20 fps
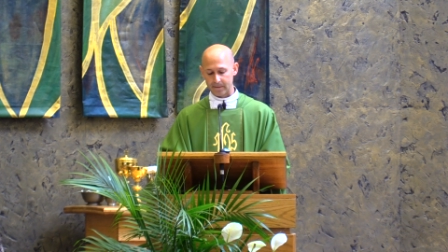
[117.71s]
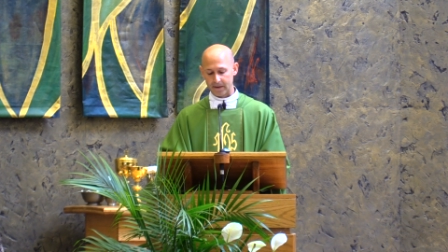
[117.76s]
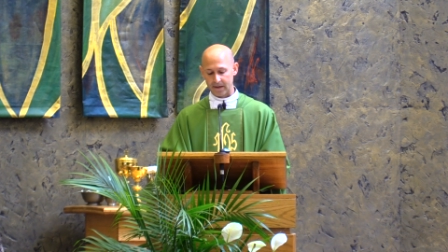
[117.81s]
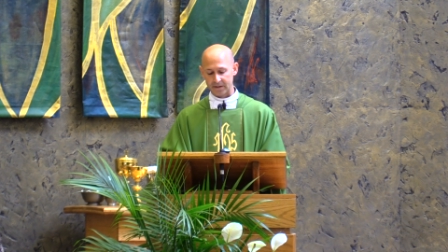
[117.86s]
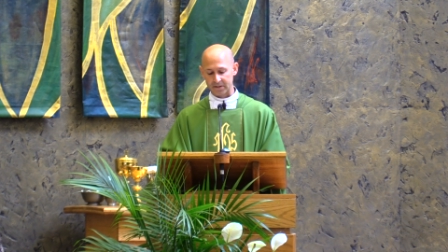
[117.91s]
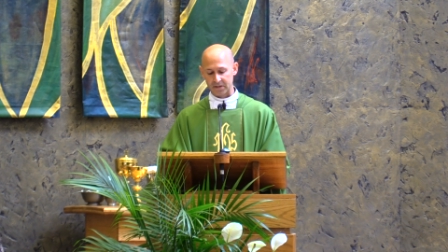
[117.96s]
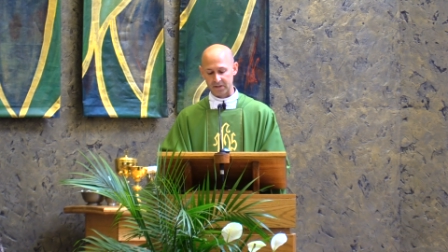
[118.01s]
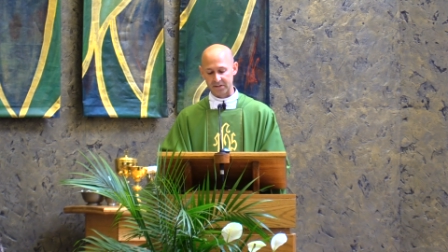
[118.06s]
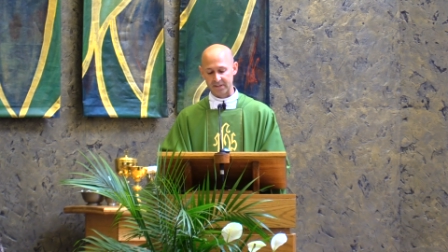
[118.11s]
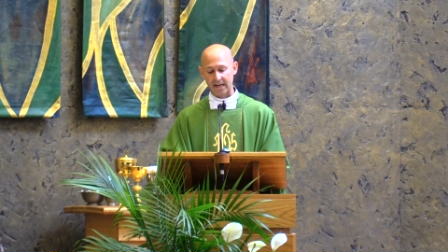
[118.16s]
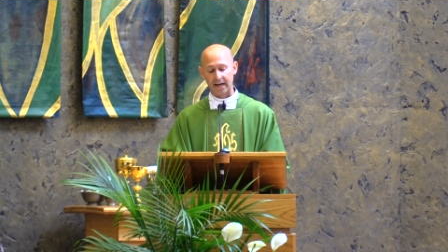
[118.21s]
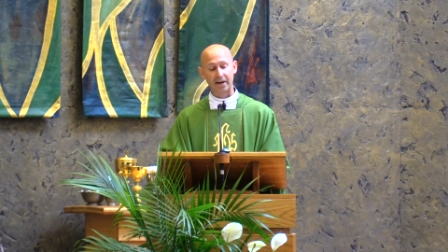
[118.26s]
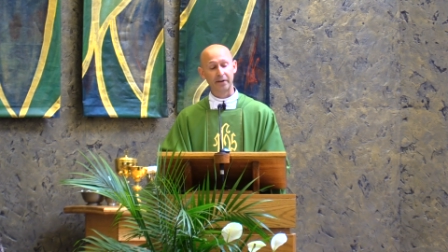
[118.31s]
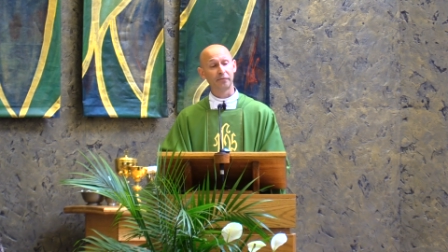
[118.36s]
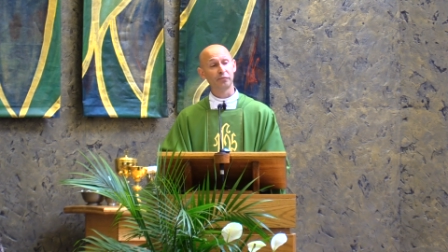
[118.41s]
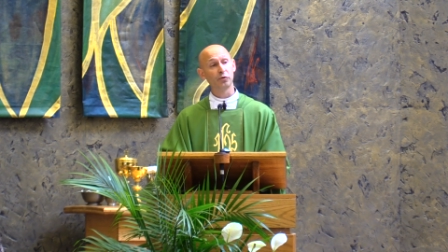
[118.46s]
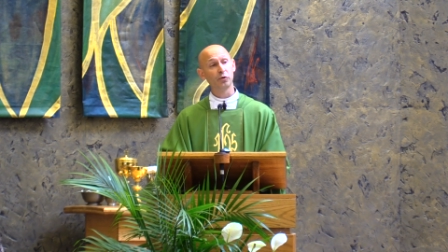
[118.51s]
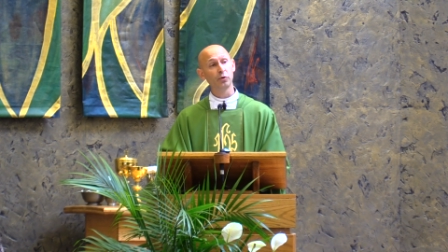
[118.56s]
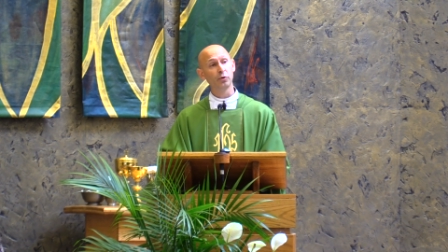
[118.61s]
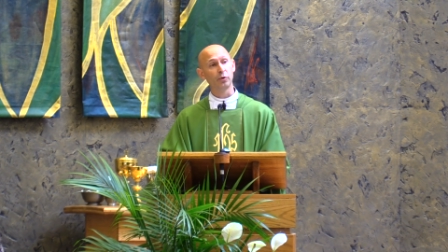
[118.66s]
It's a set
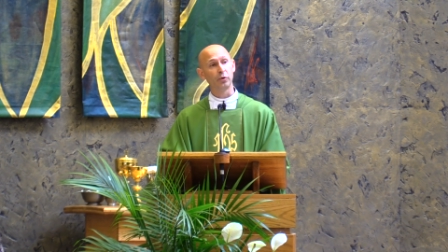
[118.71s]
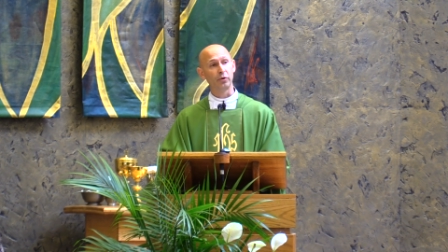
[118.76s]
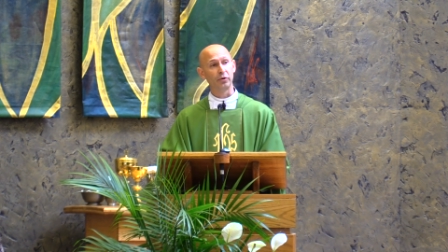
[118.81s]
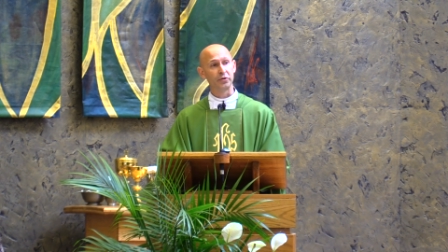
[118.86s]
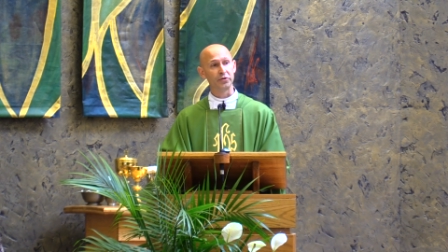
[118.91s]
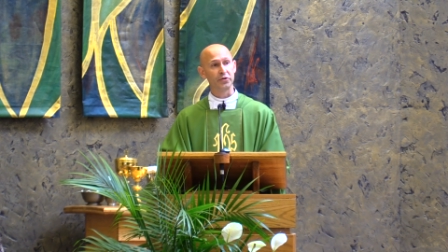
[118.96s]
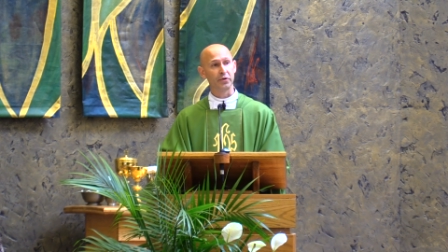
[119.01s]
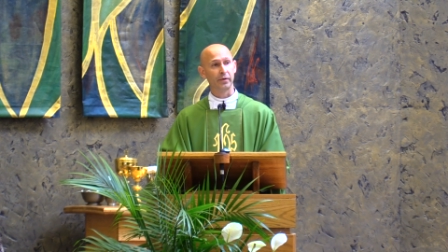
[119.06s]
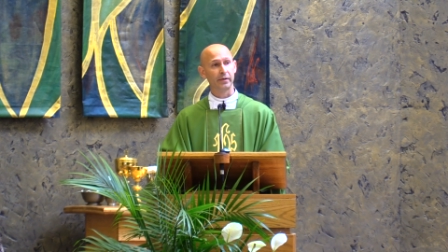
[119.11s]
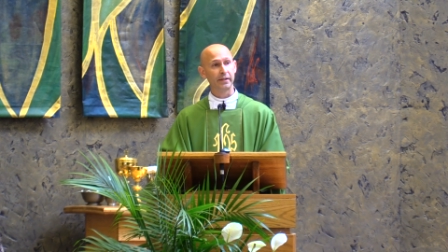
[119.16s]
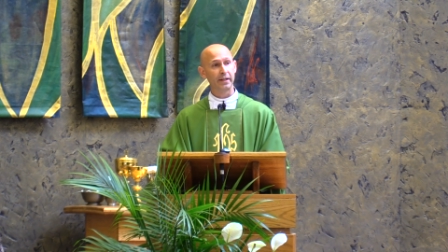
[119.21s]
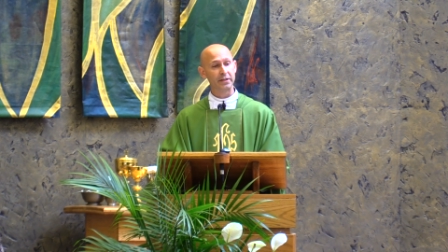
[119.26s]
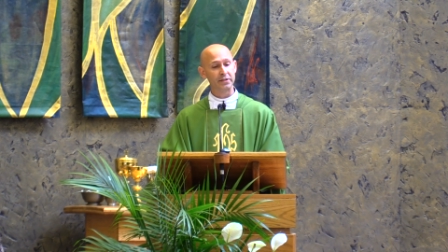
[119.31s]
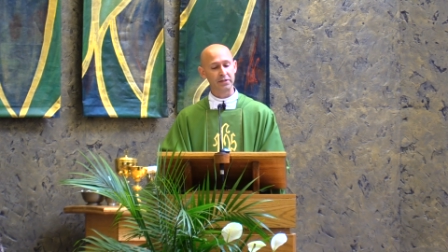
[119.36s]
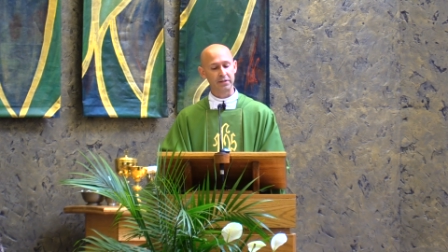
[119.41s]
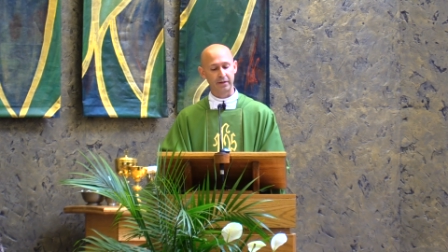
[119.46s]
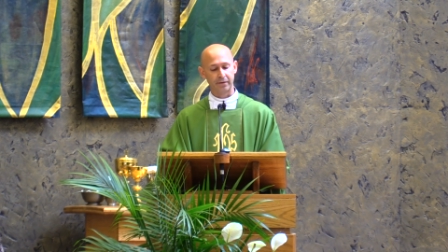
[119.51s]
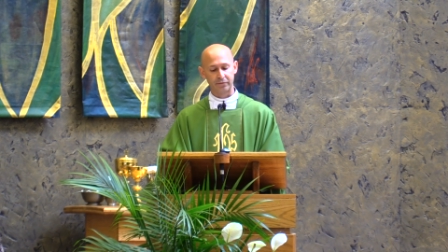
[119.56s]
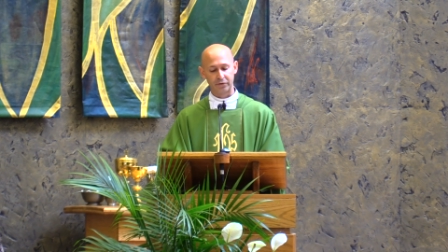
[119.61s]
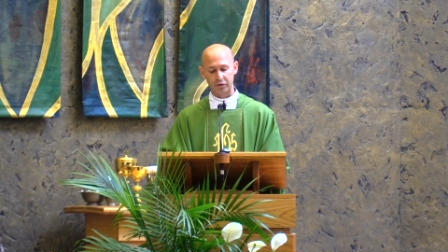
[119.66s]
of rules or a
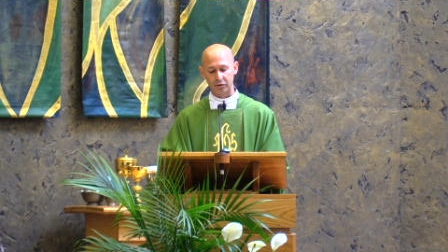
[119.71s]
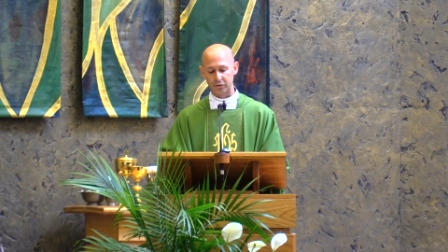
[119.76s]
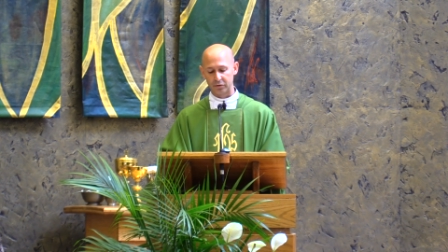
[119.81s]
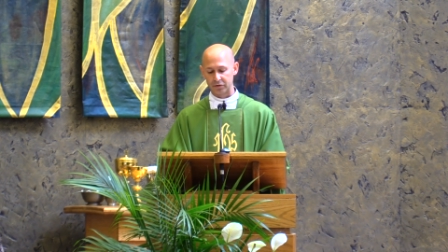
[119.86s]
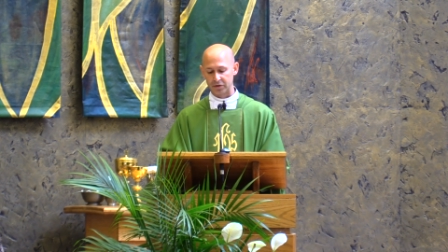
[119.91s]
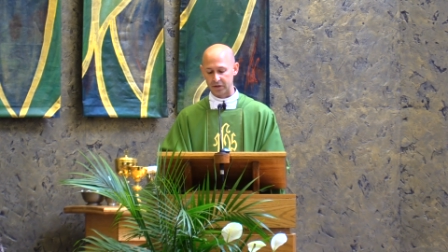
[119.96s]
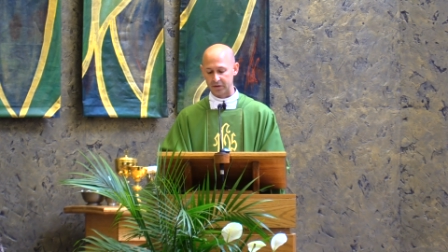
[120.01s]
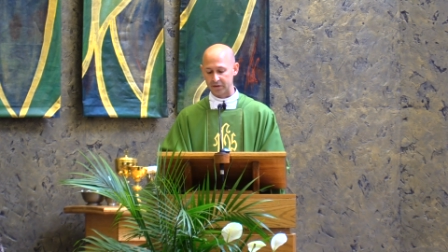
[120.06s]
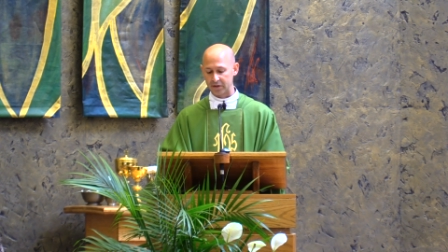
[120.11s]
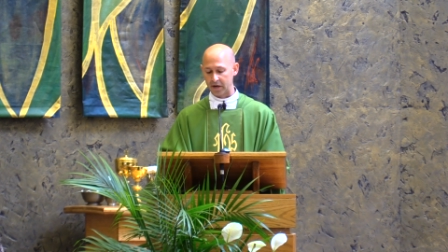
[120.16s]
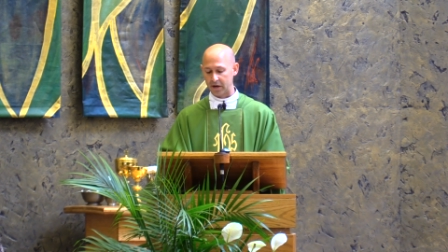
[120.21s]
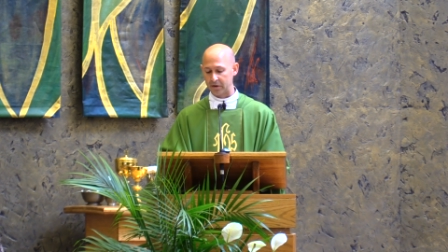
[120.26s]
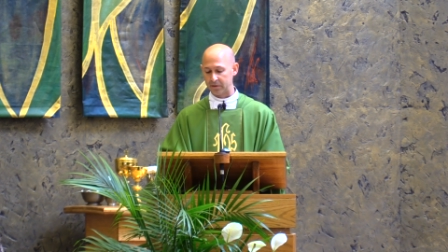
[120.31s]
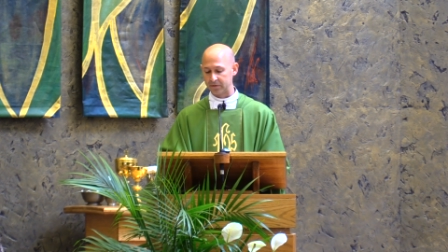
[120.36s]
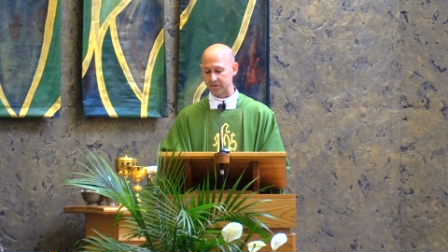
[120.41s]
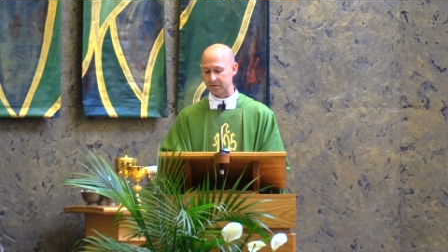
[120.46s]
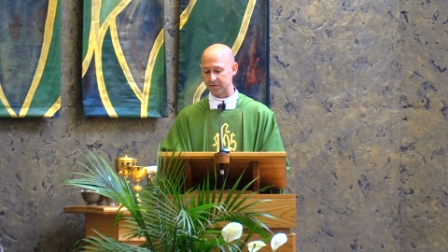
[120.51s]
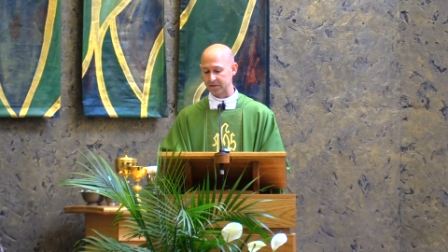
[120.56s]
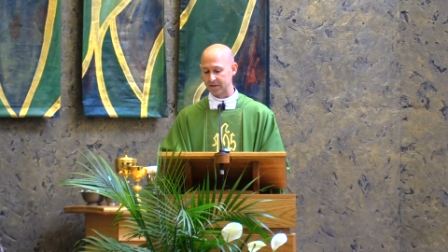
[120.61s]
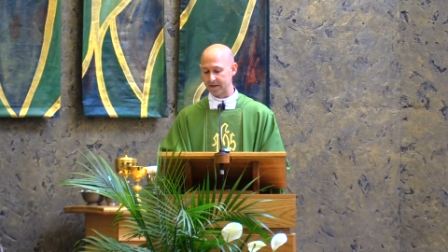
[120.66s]
list of do's and
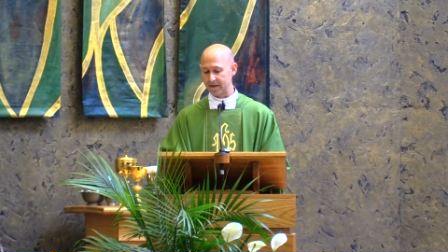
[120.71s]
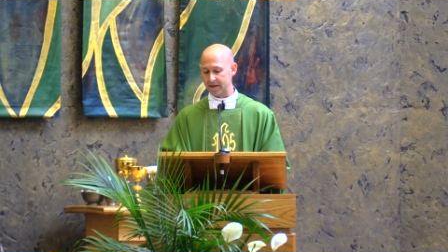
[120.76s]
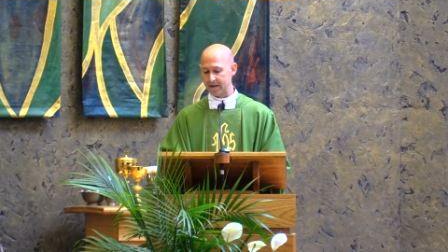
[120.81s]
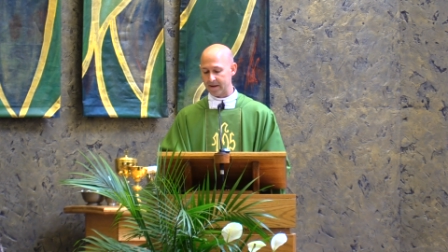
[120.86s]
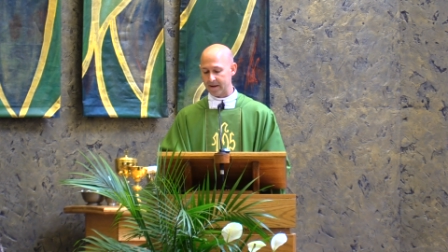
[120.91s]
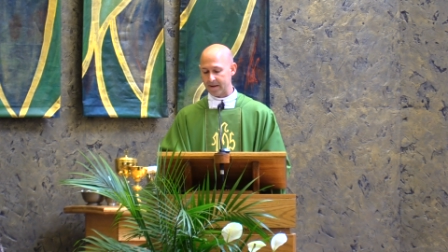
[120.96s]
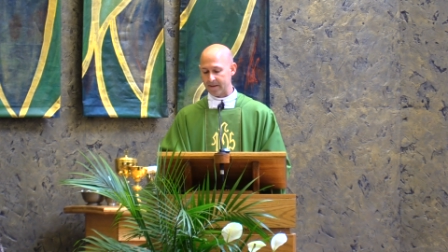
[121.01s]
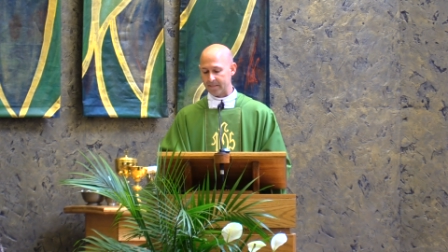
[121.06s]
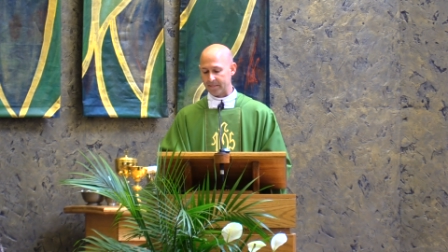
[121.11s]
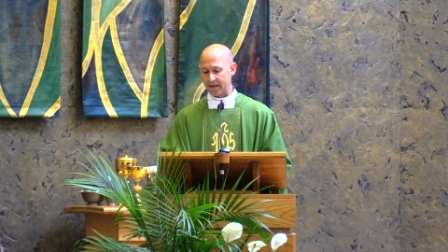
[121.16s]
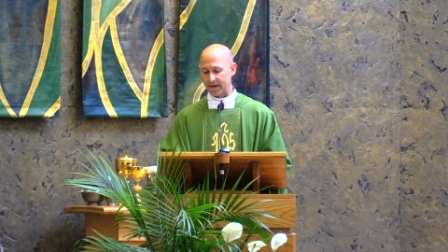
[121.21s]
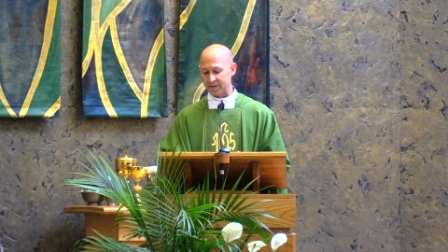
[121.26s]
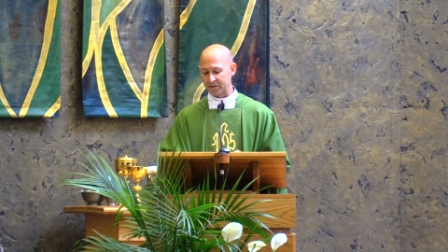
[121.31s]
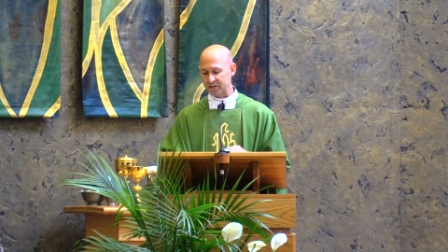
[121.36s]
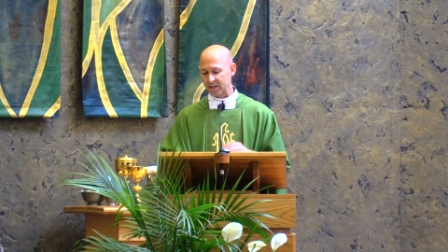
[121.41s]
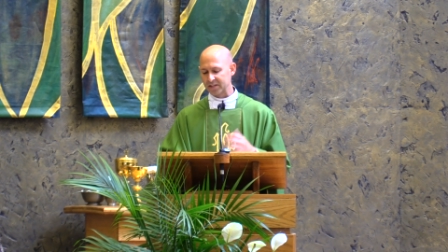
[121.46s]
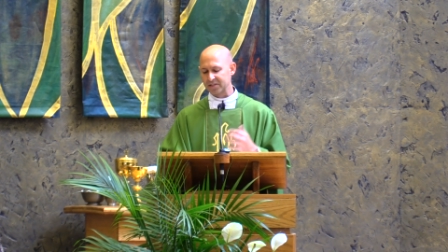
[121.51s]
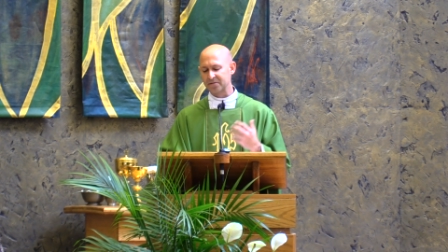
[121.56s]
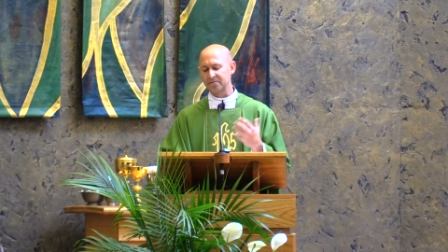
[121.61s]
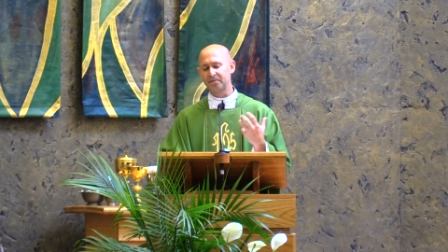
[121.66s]
don'ts that
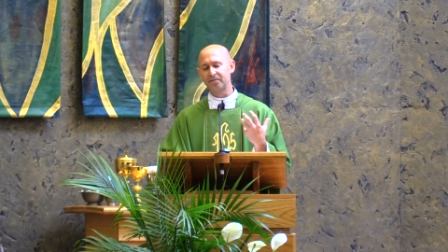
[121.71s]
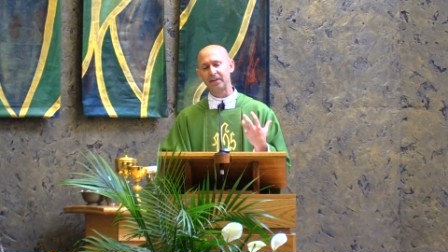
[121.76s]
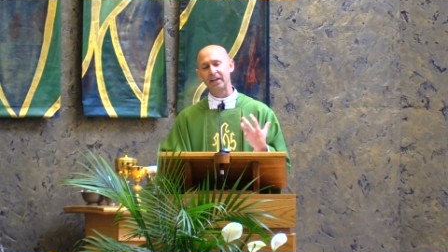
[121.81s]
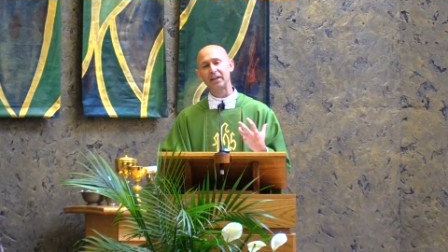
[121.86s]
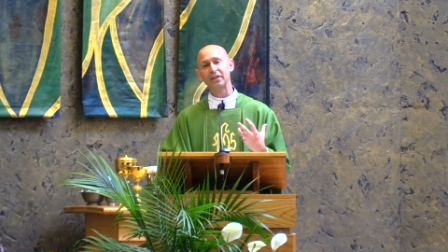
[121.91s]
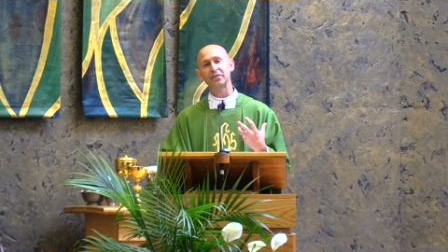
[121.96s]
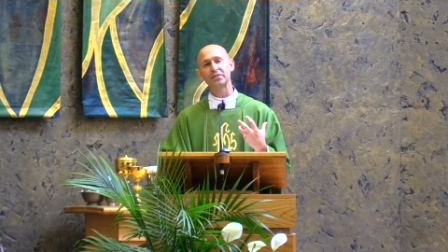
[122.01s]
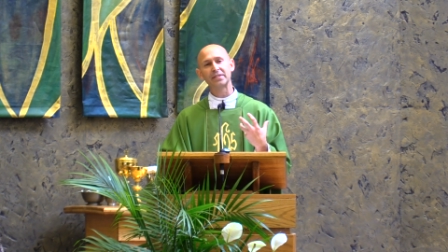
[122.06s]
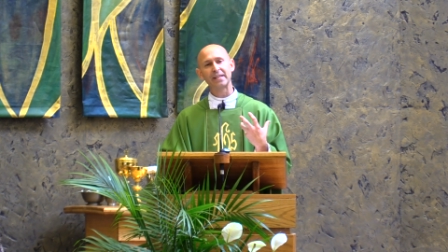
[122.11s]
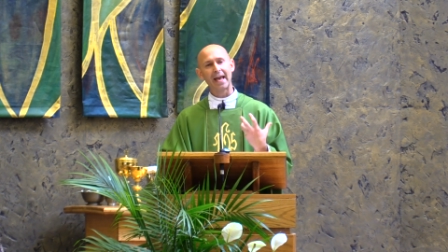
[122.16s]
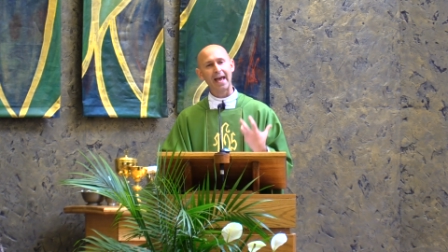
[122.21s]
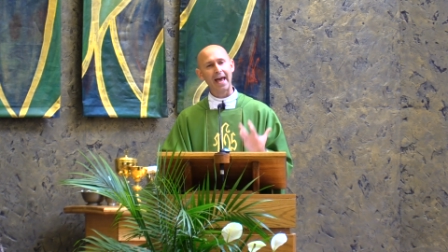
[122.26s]
just feels